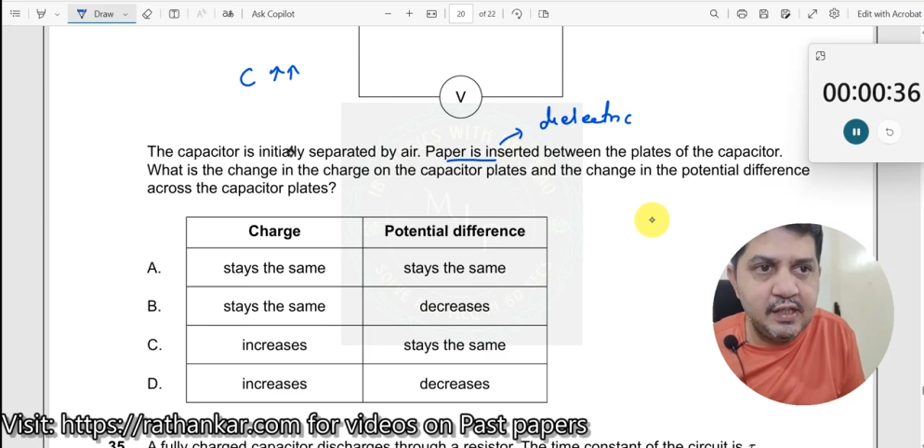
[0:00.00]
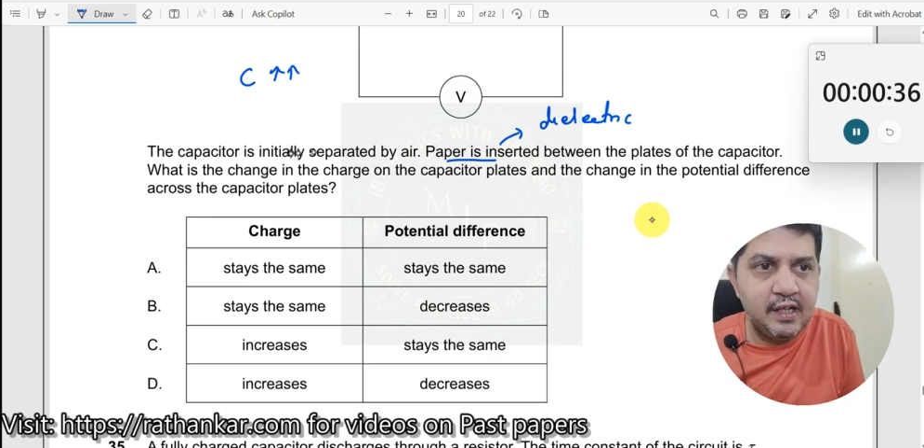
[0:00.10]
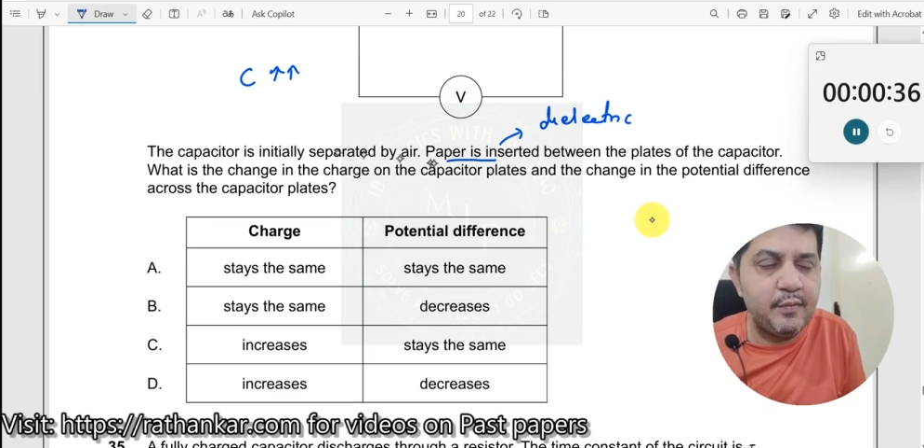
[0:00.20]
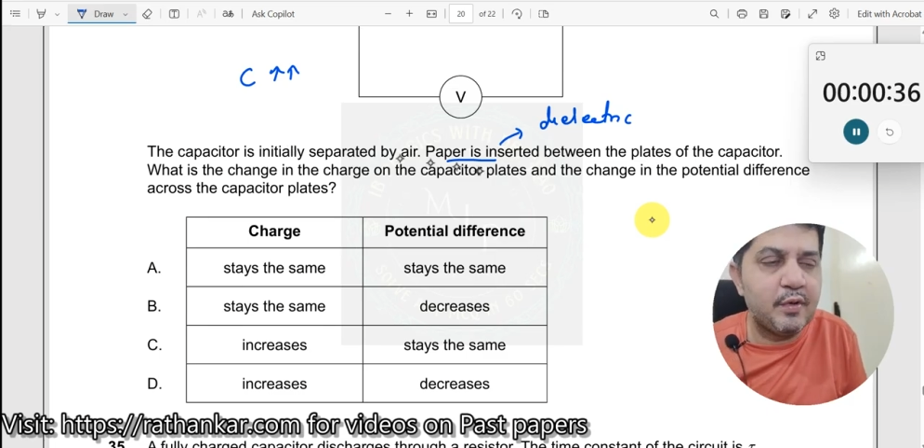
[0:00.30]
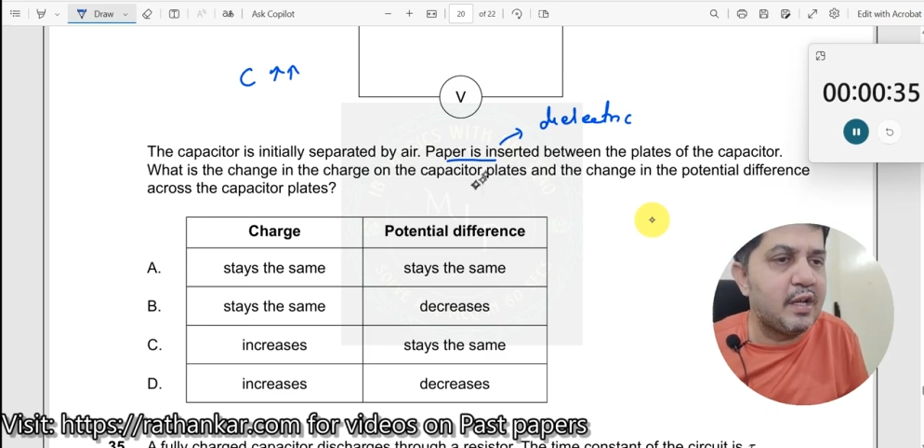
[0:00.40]

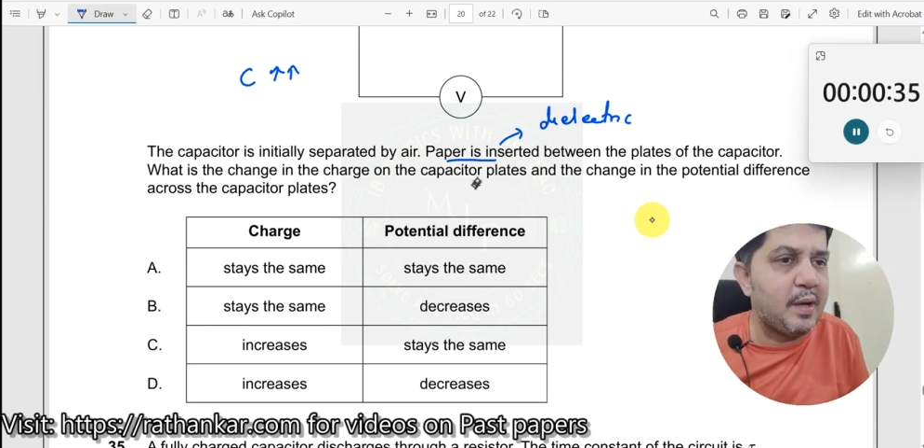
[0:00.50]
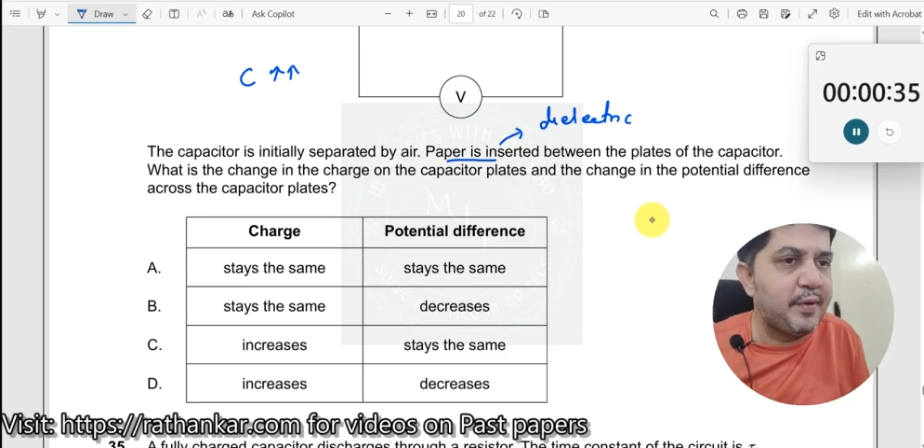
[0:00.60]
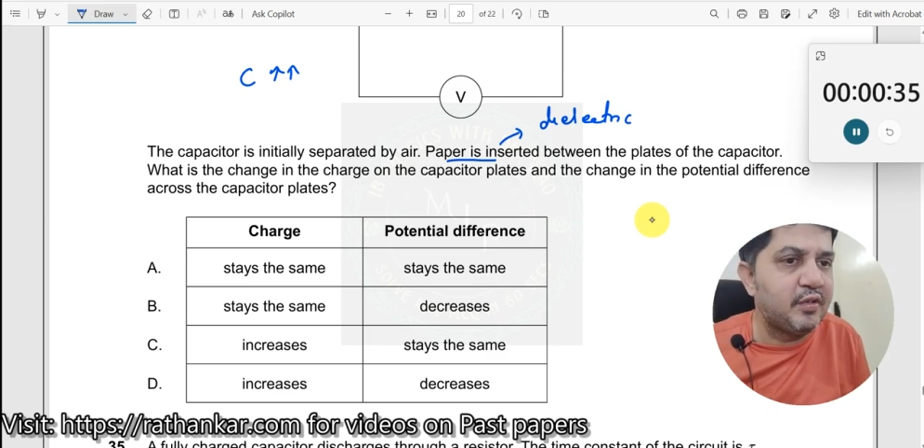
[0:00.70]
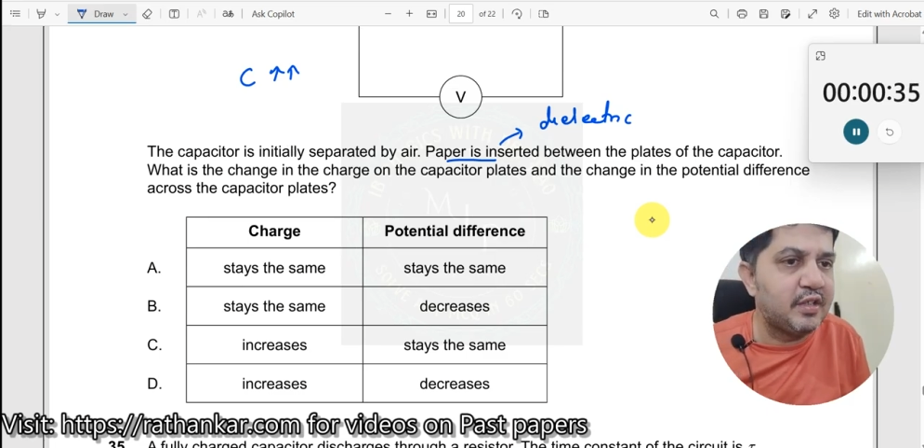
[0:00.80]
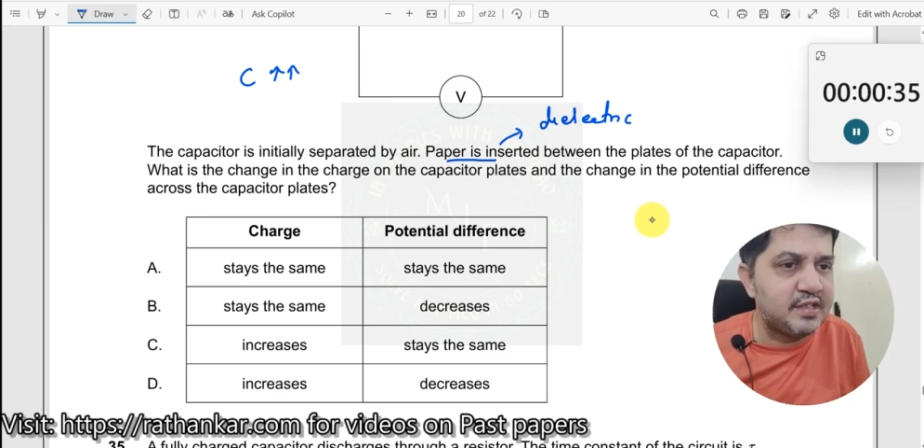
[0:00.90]
And what will happen
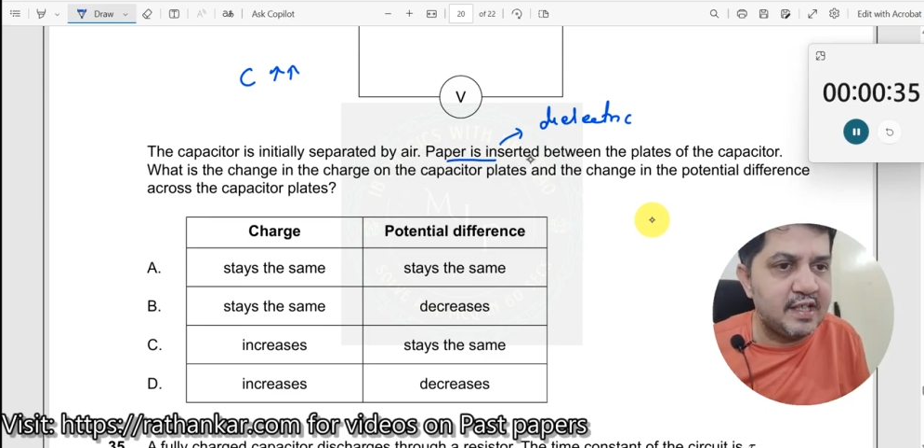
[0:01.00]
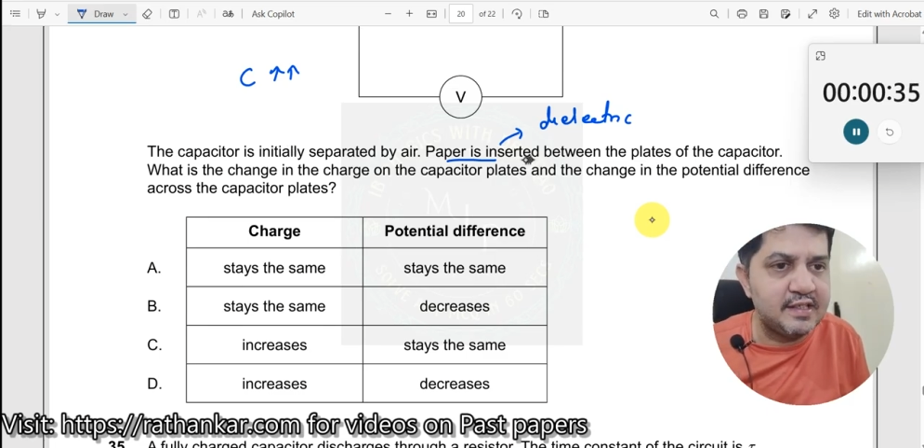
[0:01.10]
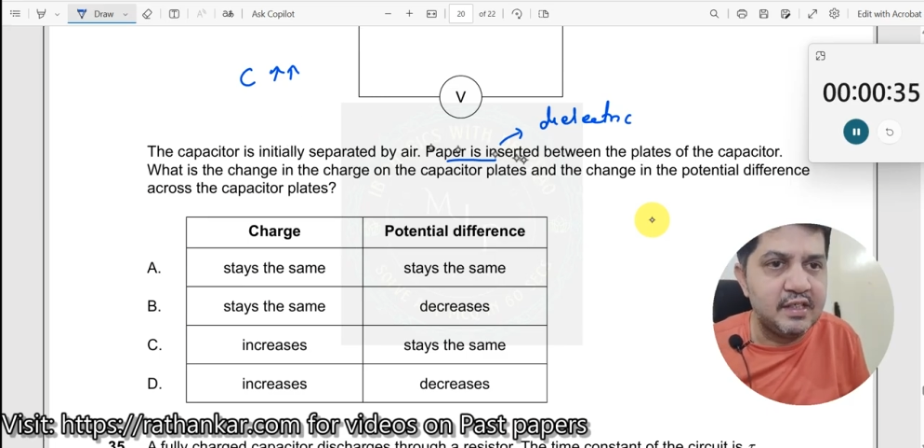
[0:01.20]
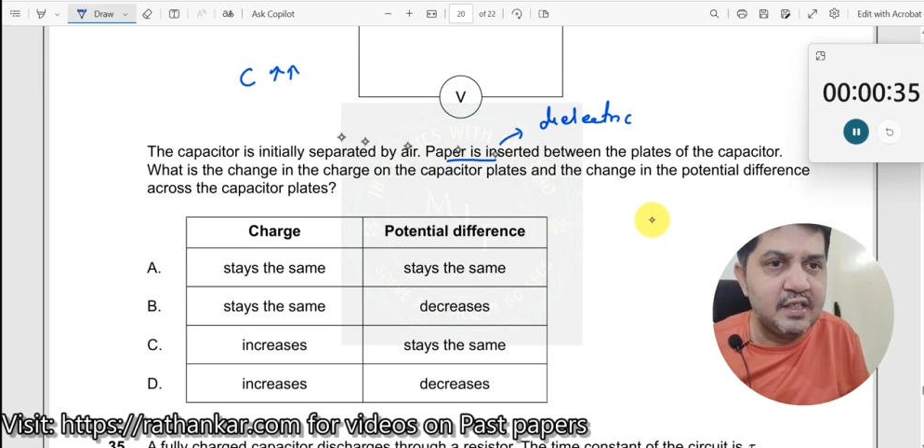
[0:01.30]
to the charge?